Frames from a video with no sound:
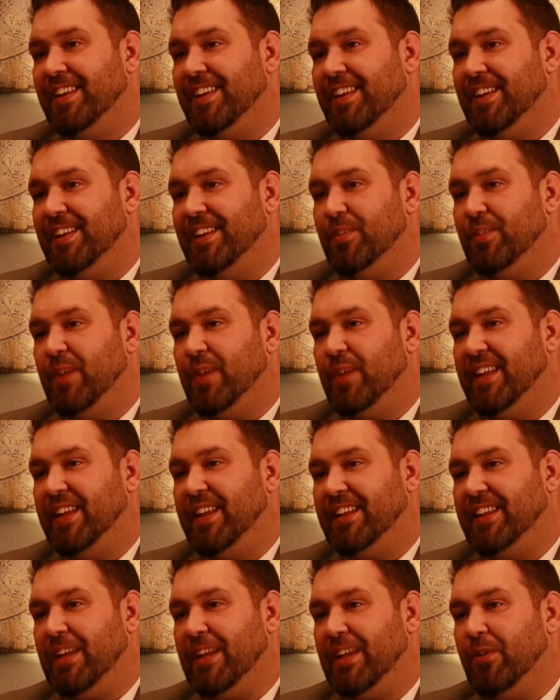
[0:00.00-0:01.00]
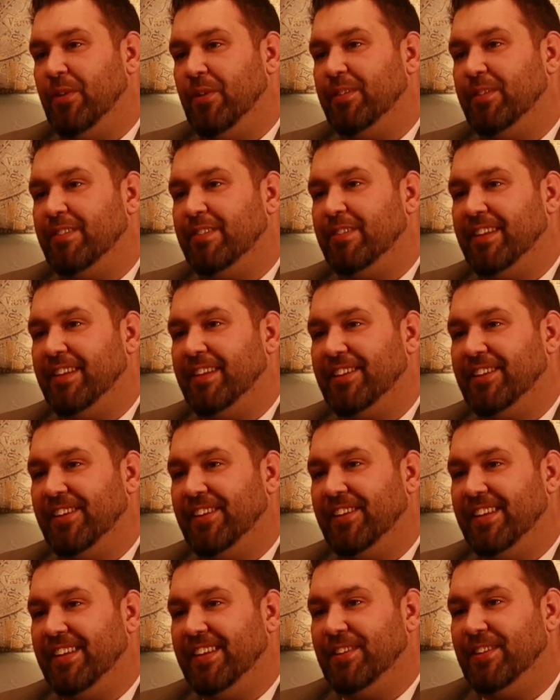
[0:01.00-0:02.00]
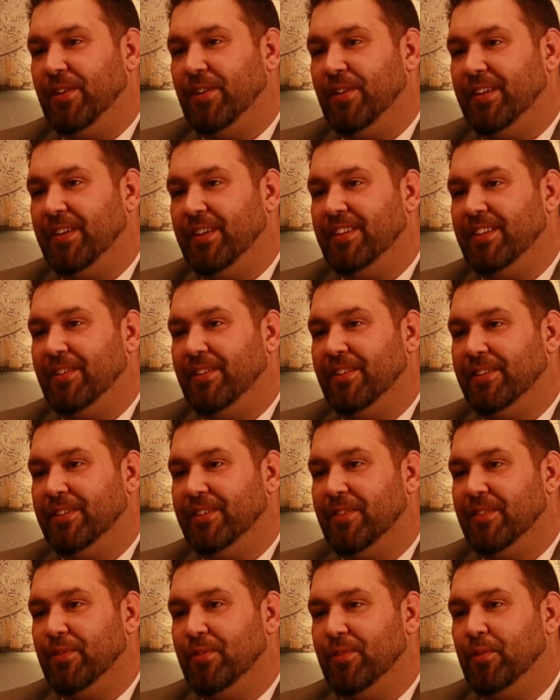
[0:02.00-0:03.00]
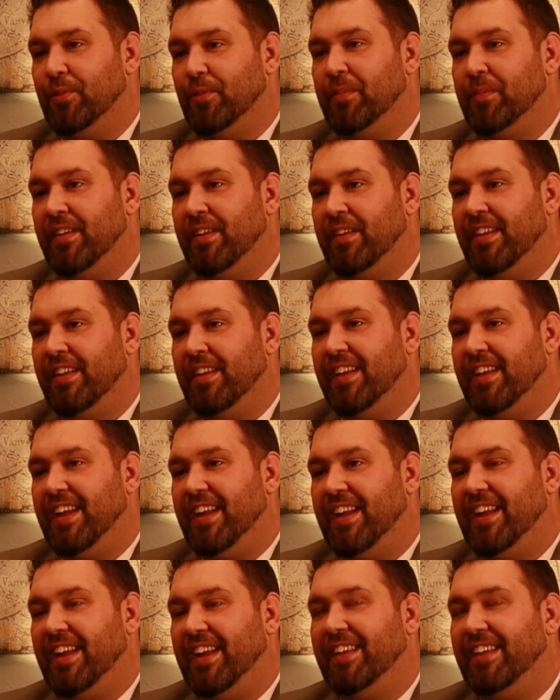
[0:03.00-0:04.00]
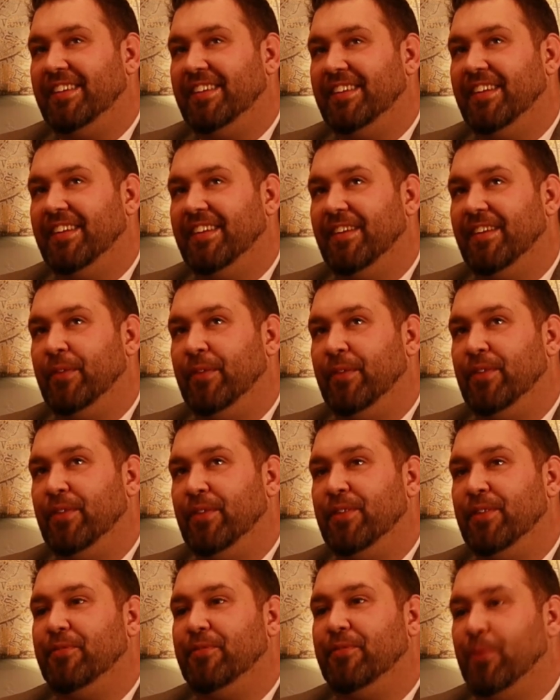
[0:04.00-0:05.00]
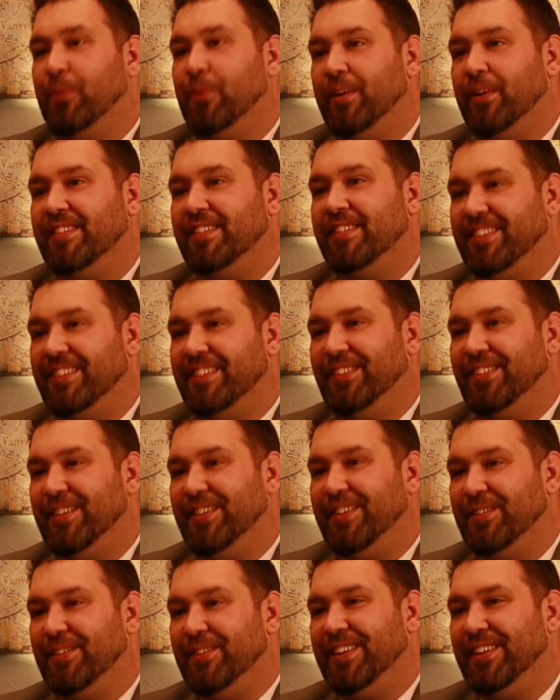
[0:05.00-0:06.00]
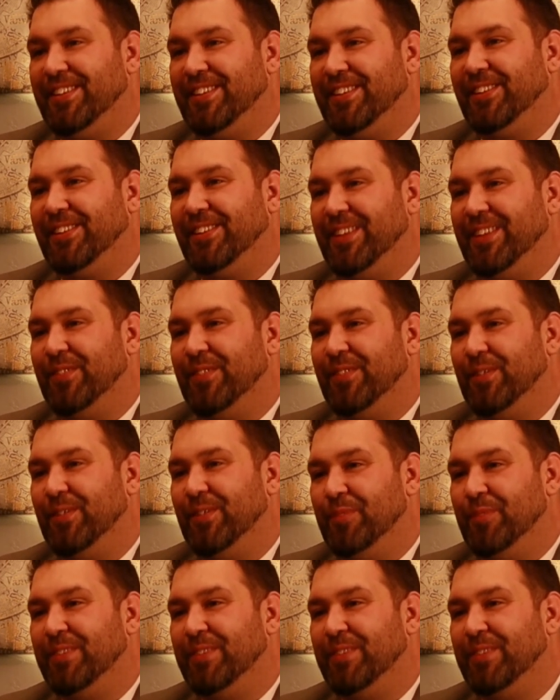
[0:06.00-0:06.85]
in the way that they always feel like they're going to need to call the adult in the room and uh, when you're in your 40s, still looking for the adult in the room.